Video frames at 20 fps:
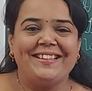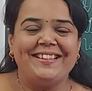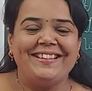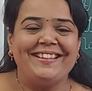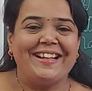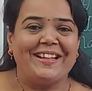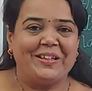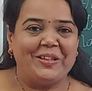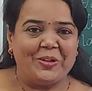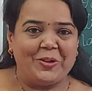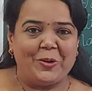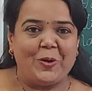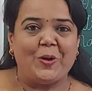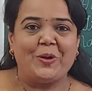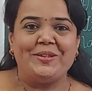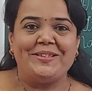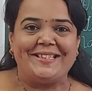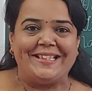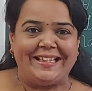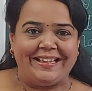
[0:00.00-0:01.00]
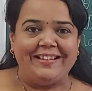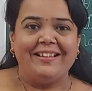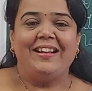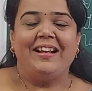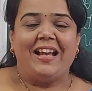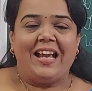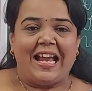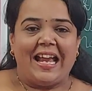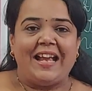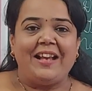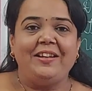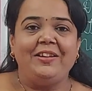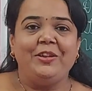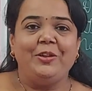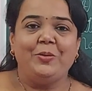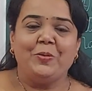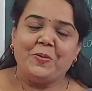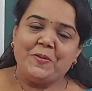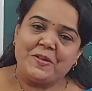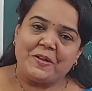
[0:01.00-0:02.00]
technology, and
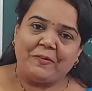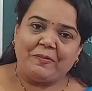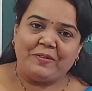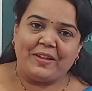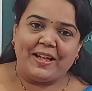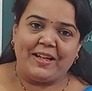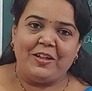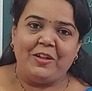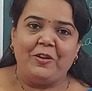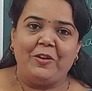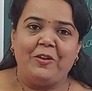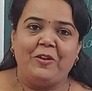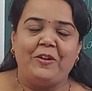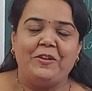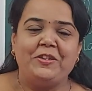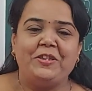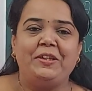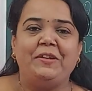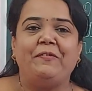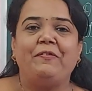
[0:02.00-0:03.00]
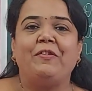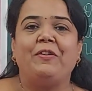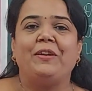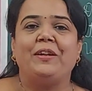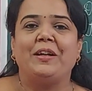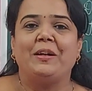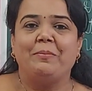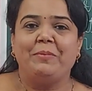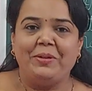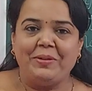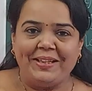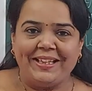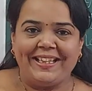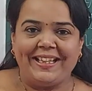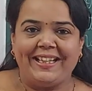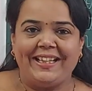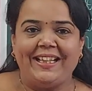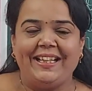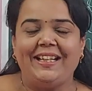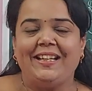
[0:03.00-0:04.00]
use of technology for
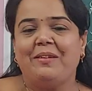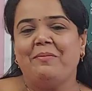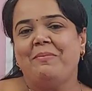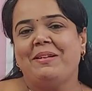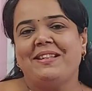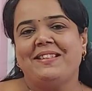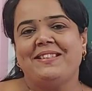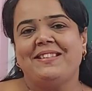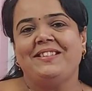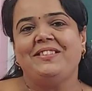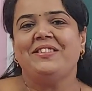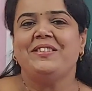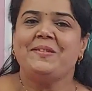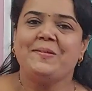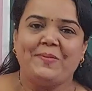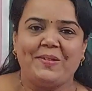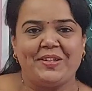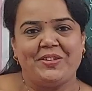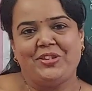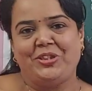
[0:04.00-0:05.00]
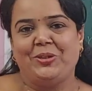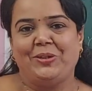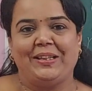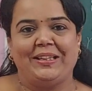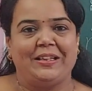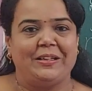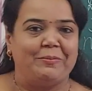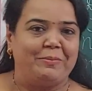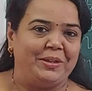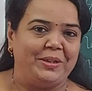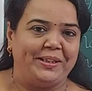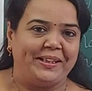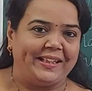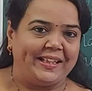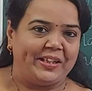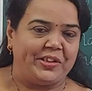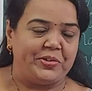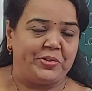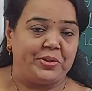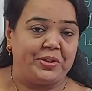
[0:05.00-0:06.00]
communicating a message is virtual
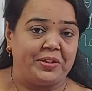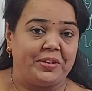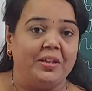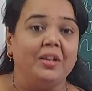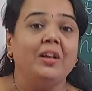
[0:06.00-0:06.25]
communication.